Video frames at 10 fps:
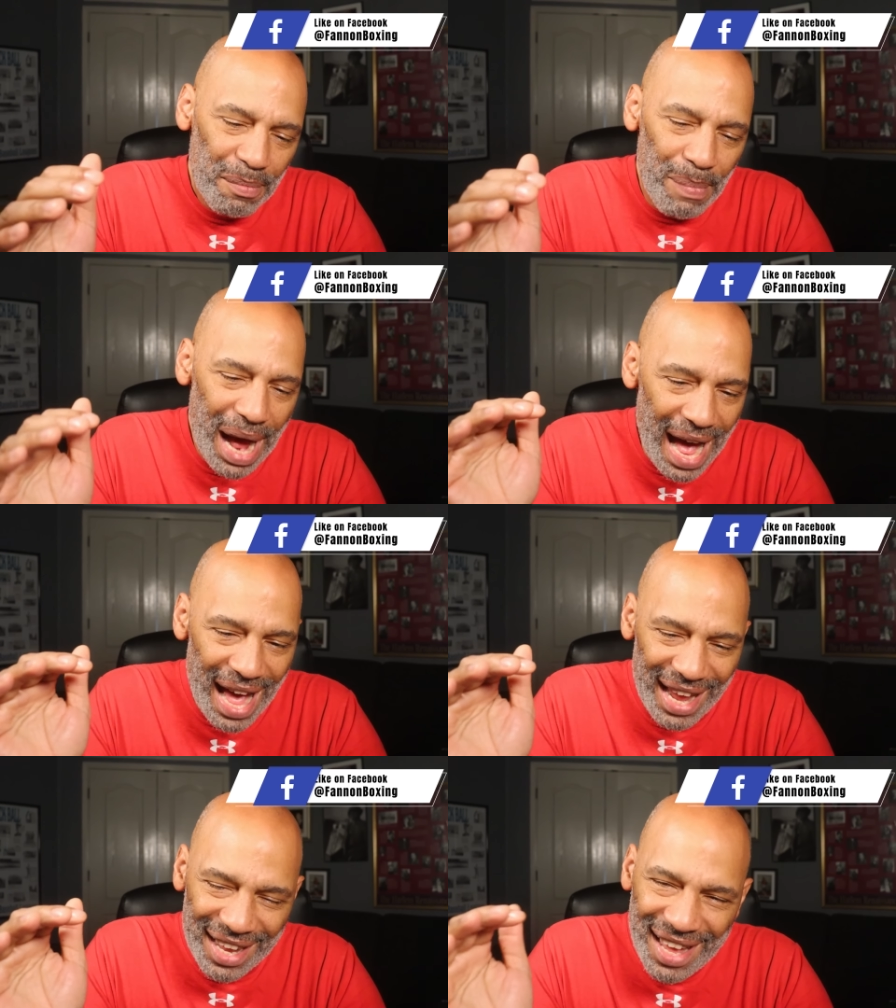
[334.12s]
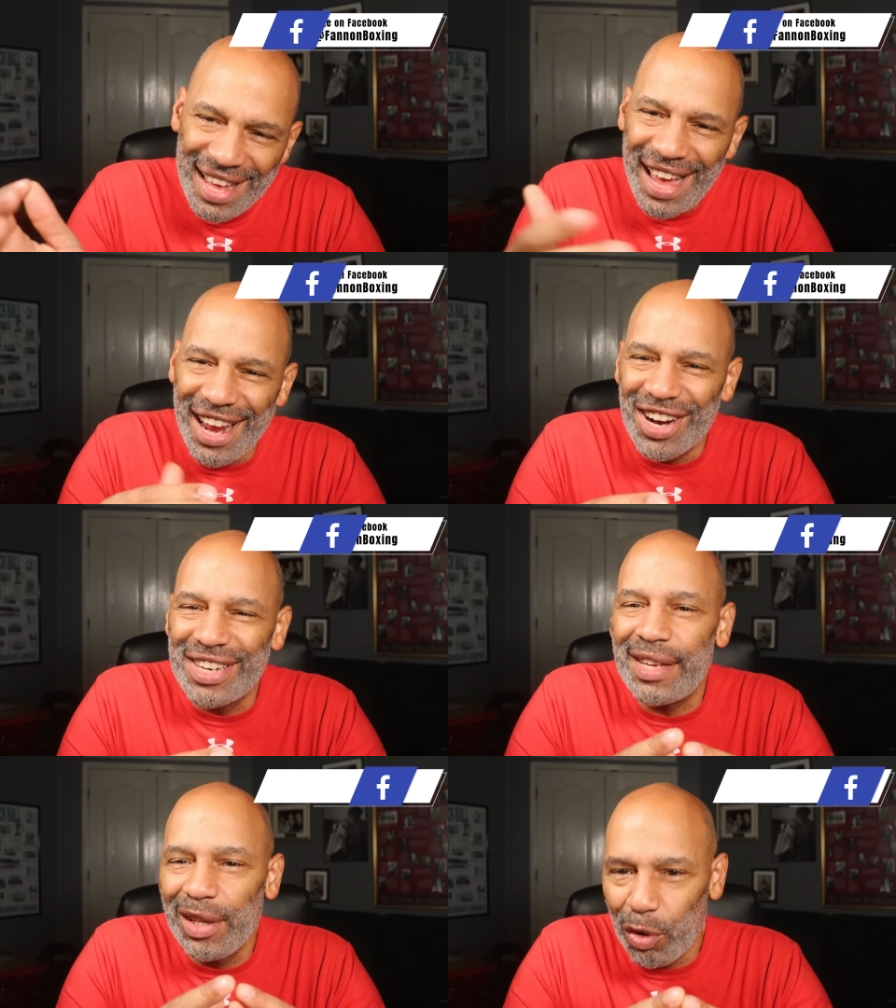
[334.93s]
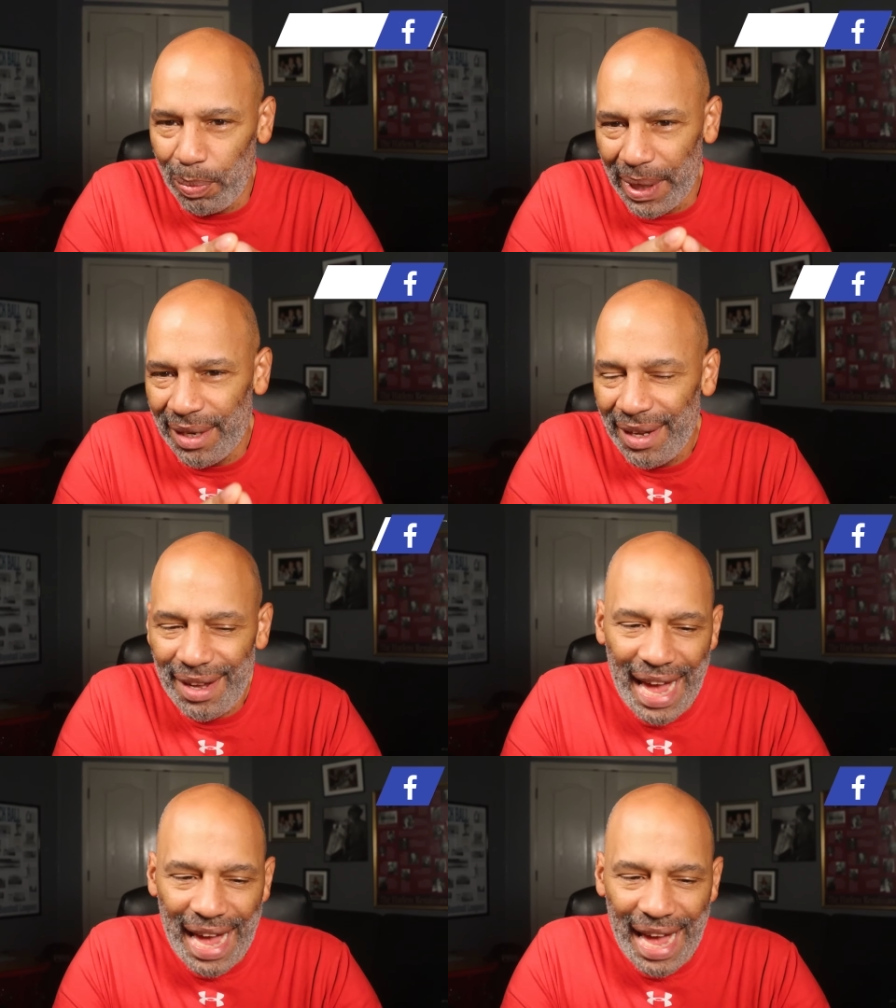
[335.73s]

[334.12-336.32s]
by Erickson Lubin.